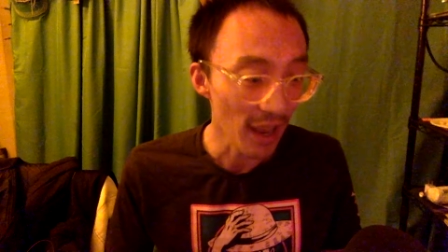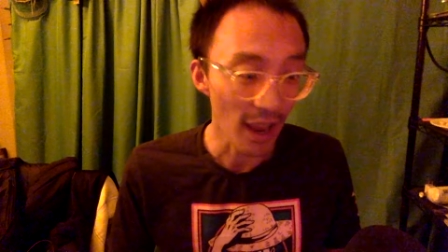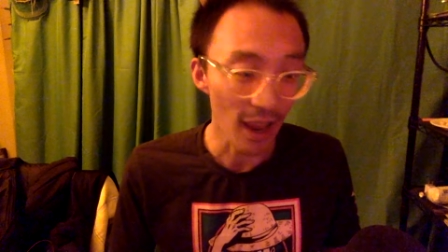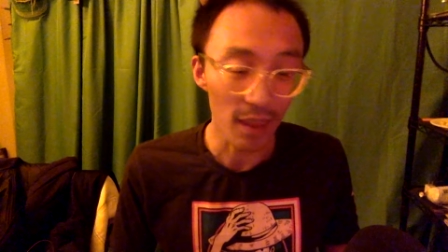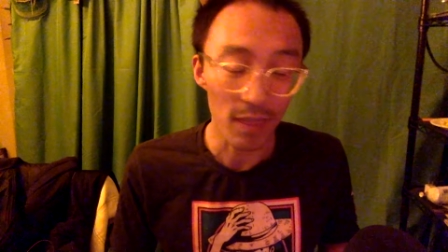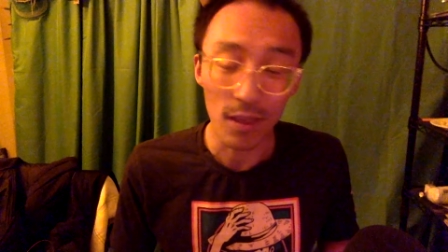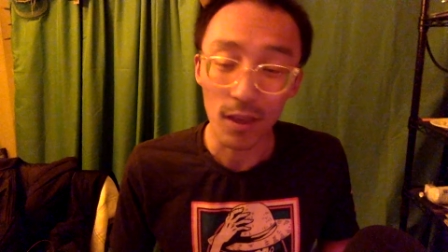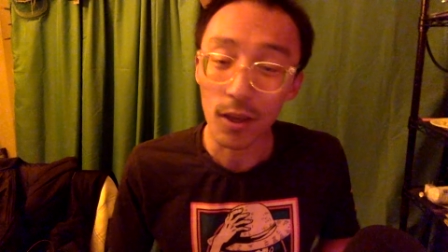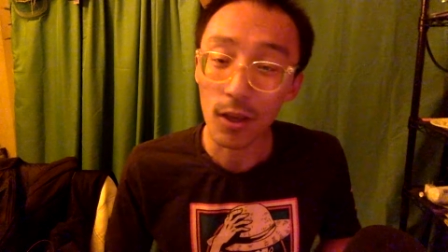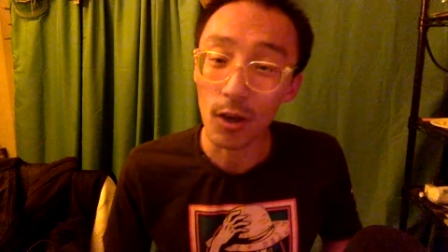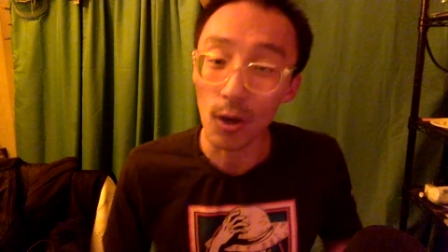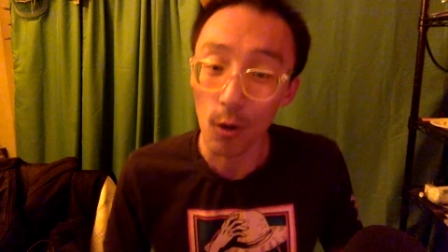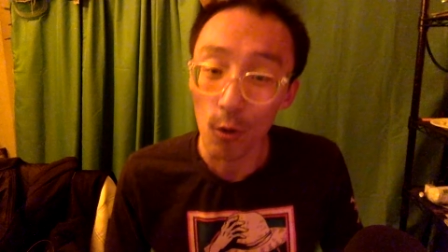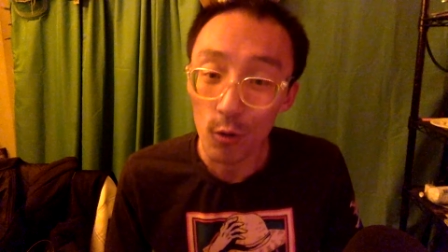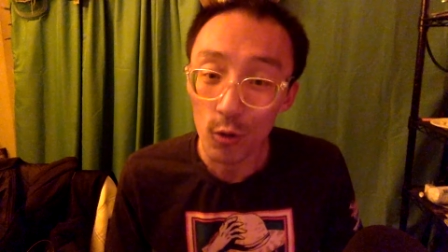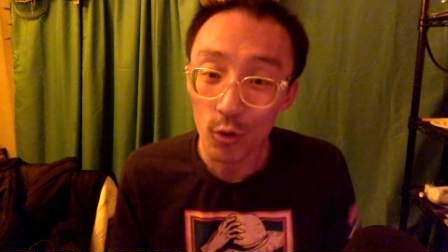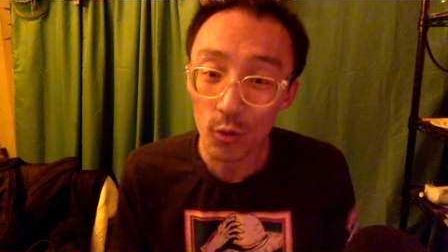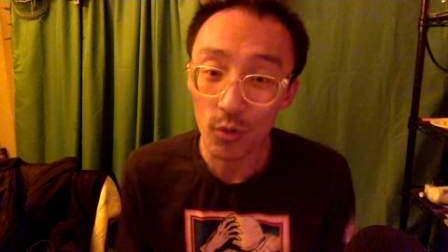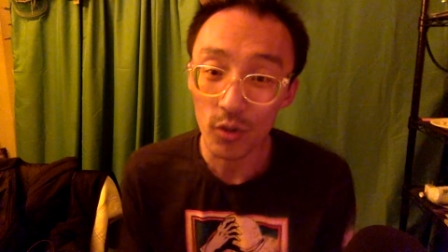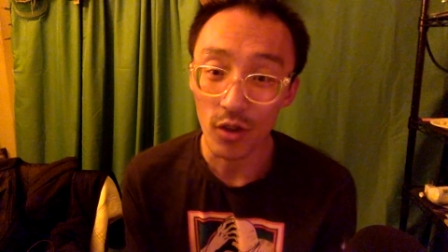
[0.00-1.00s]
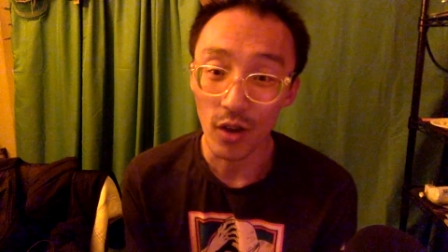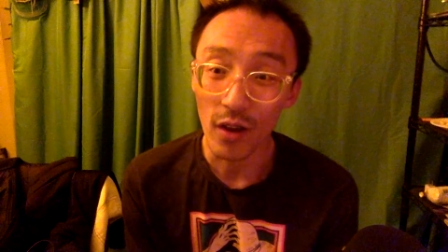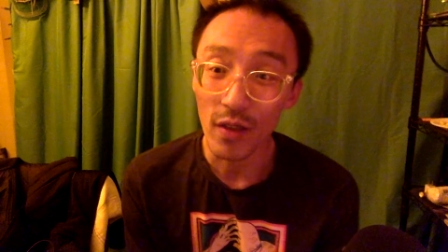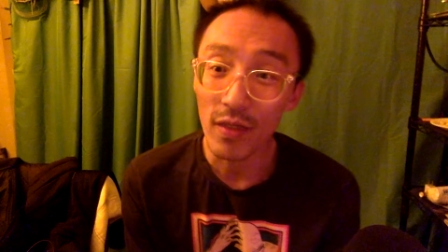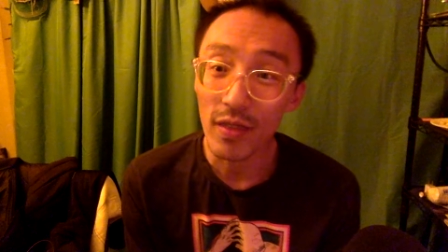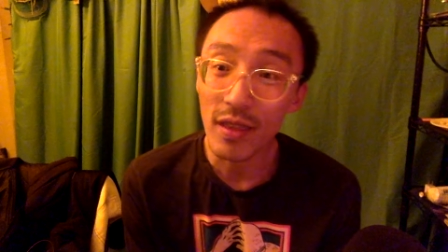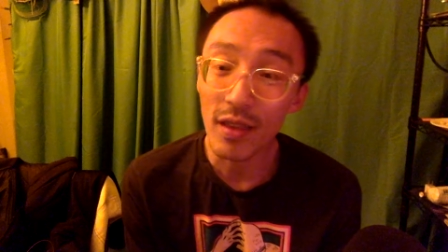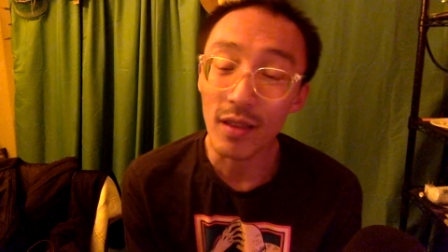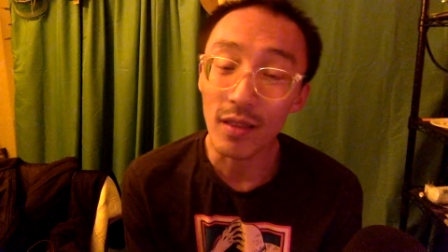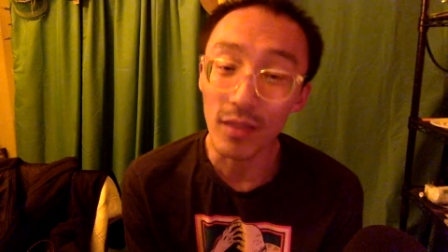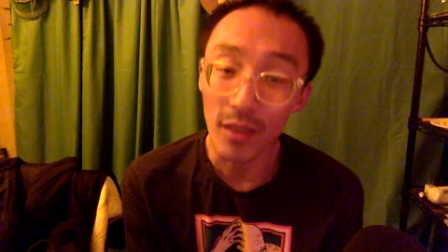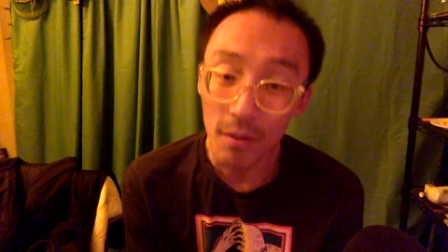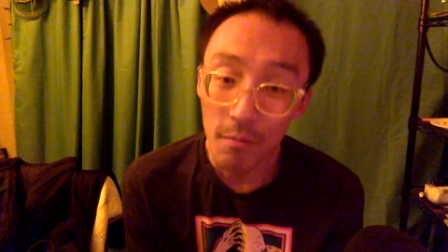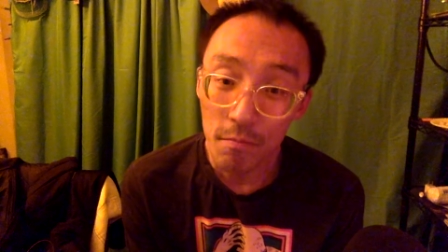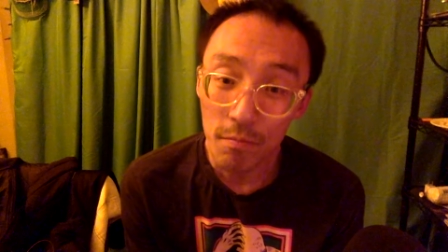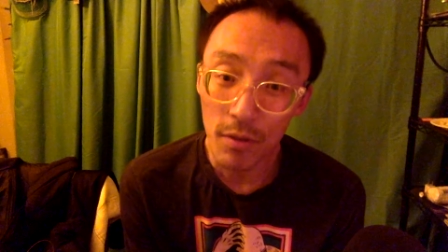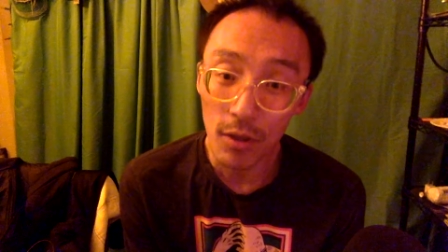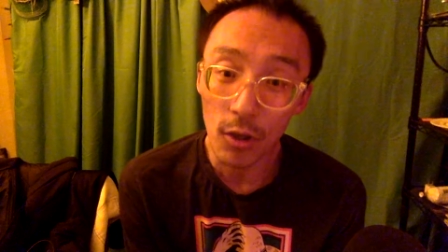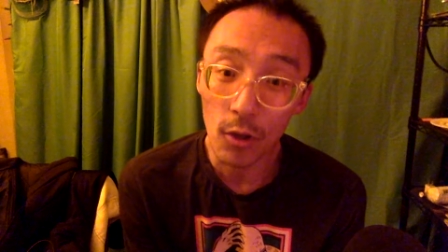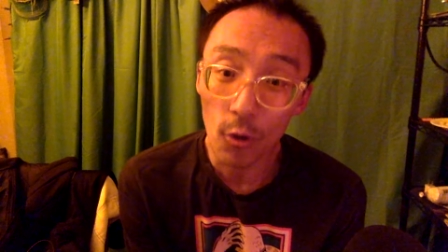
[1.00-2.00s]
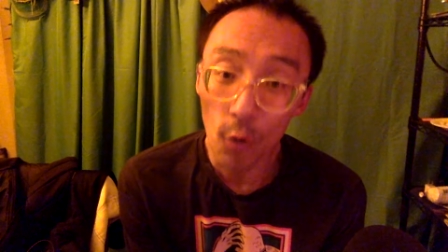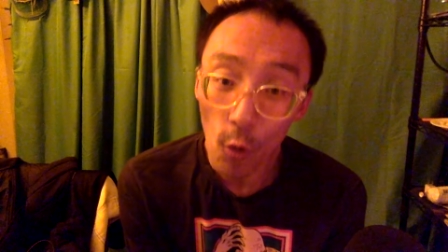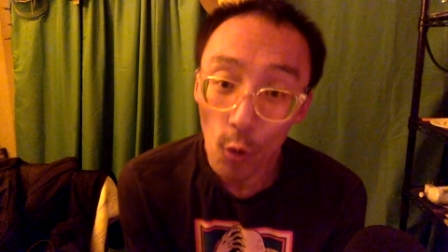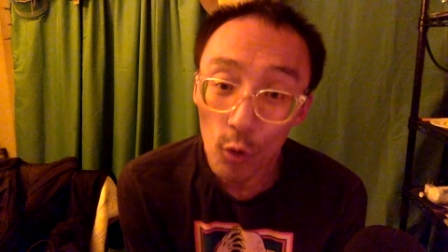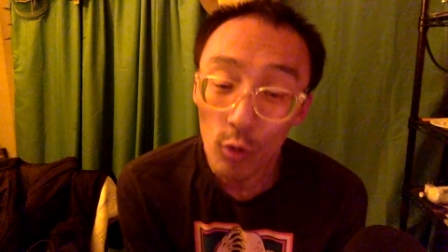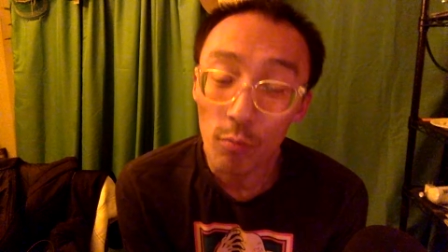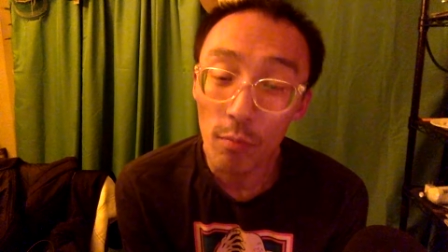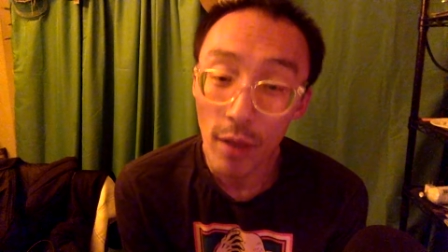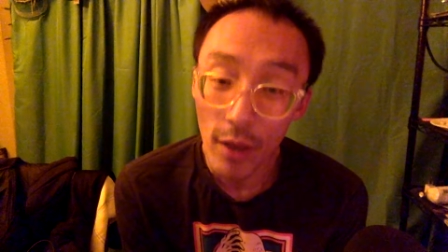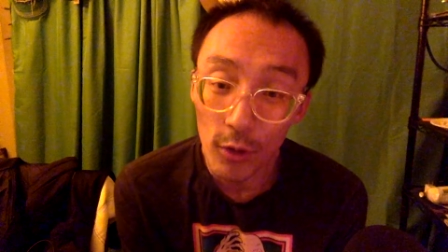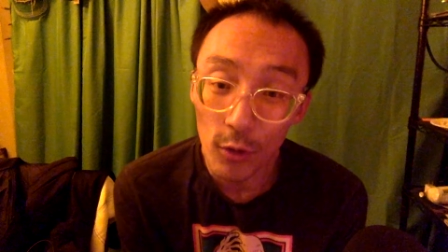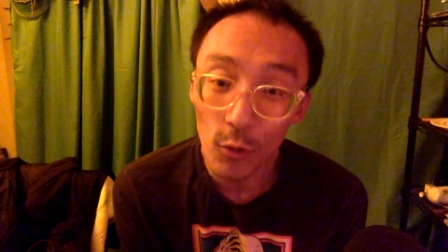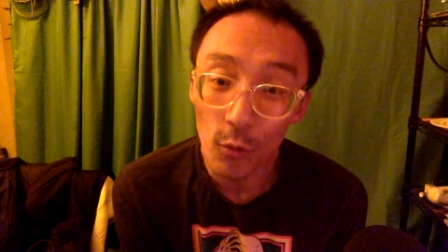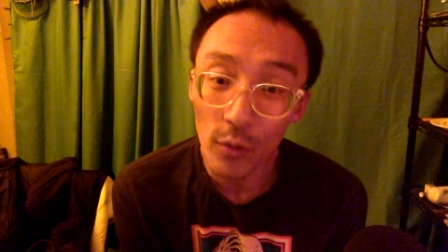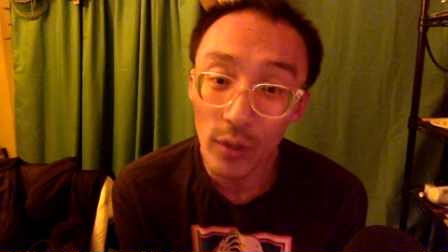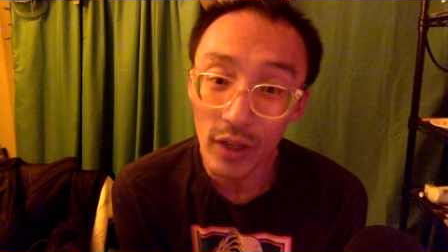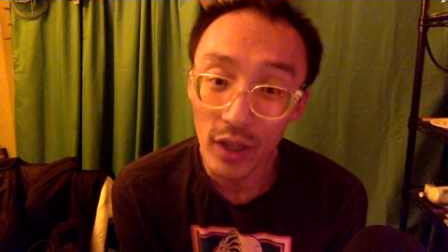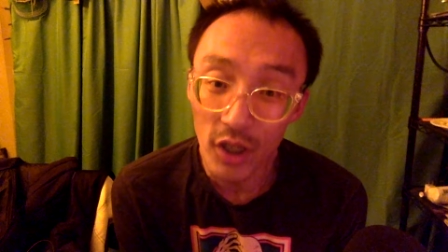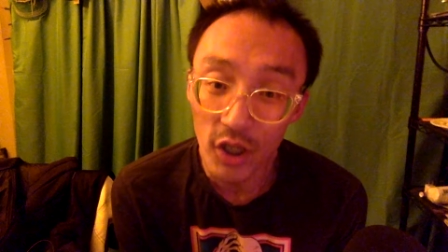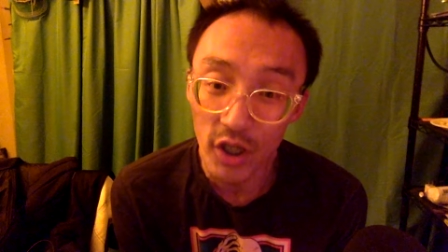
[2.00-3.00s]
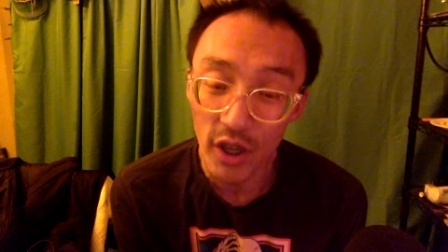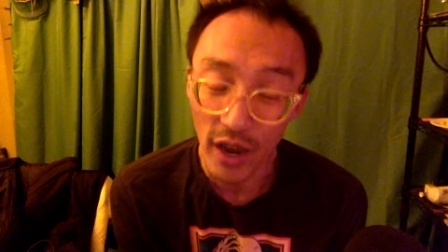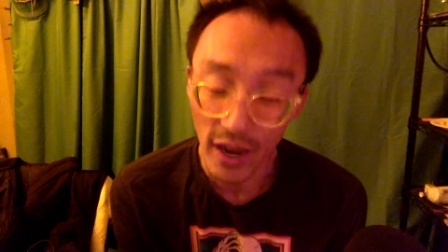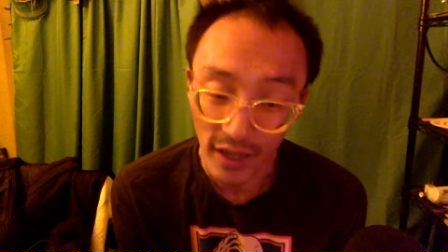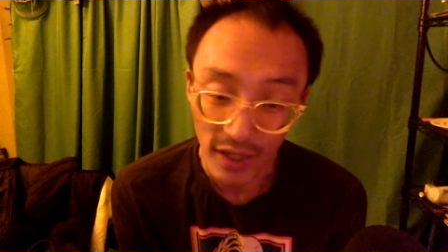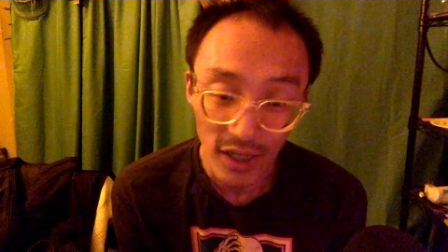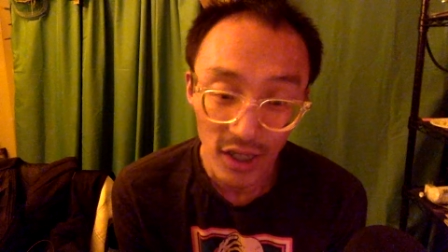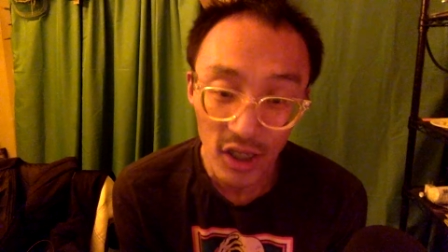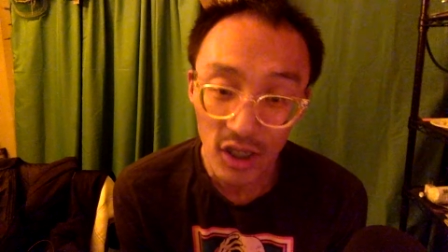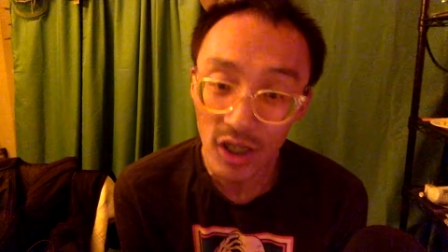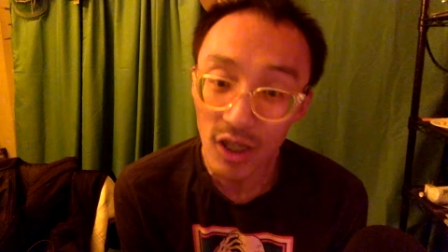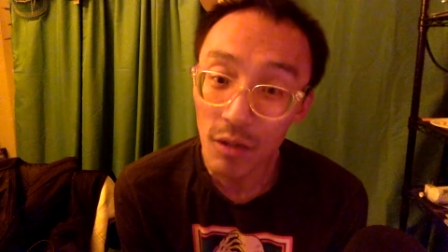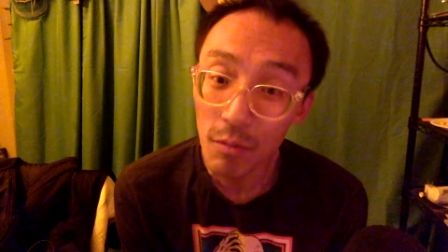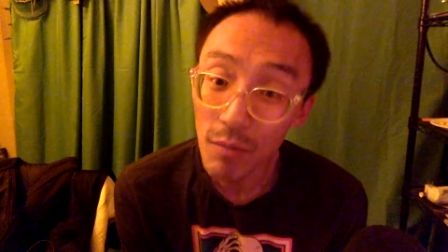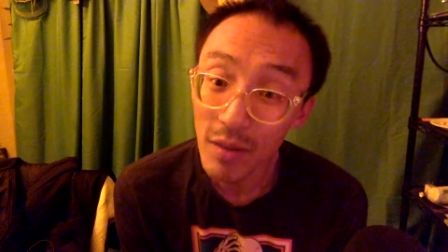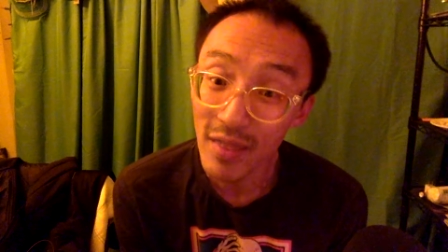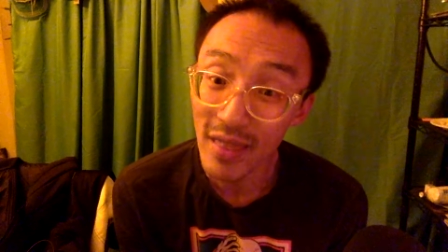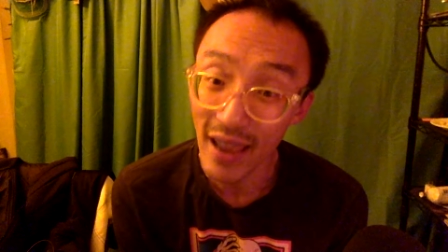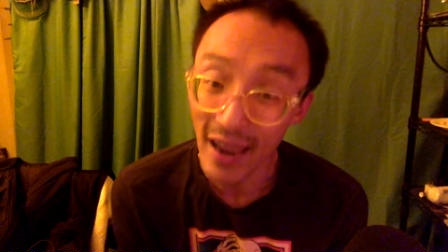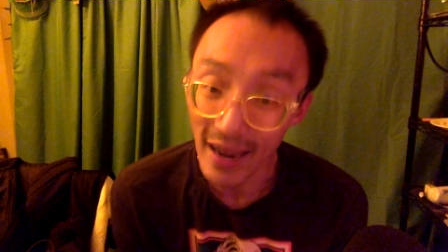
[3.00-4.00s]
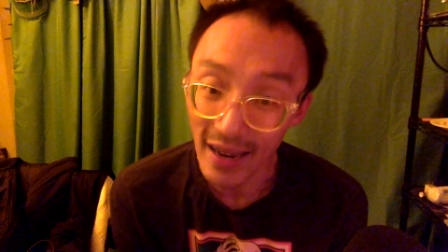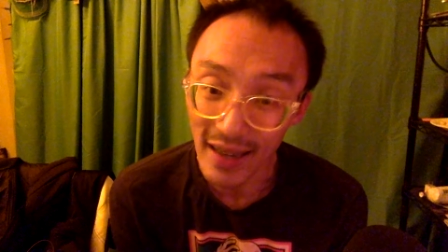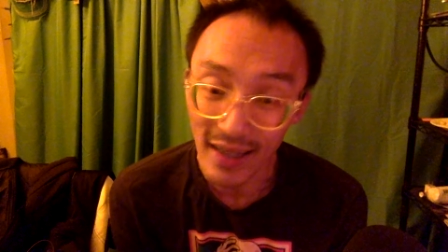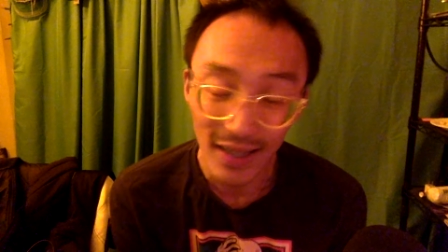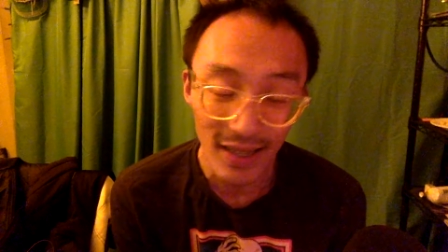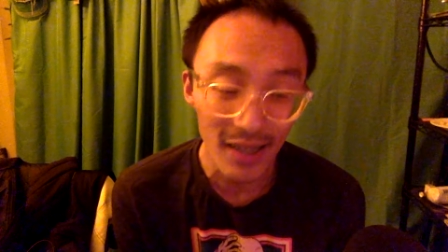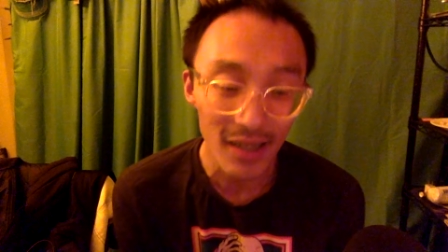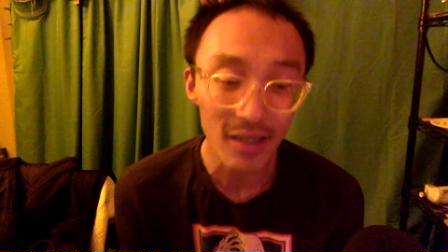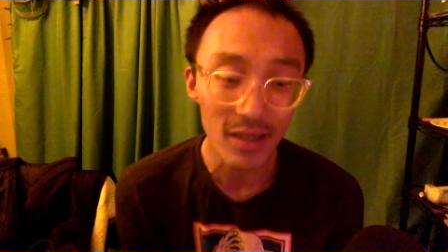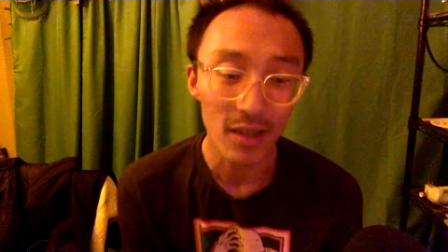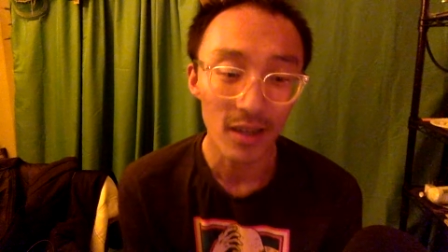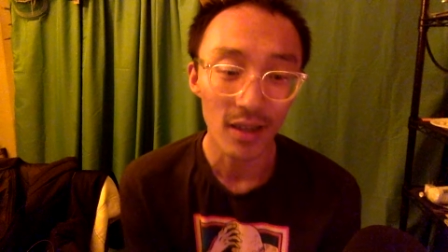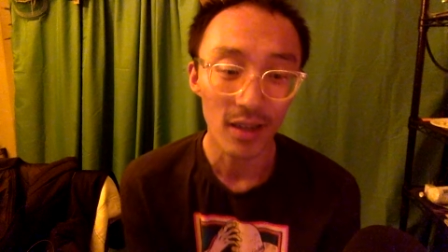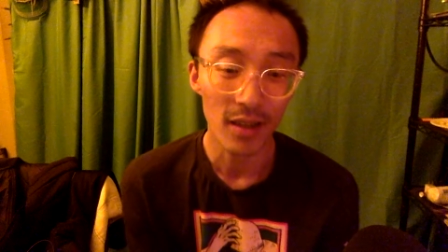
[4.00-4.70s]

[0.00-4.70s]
and the coach was on the Olympic gold medal winning Chinese team in the 80s.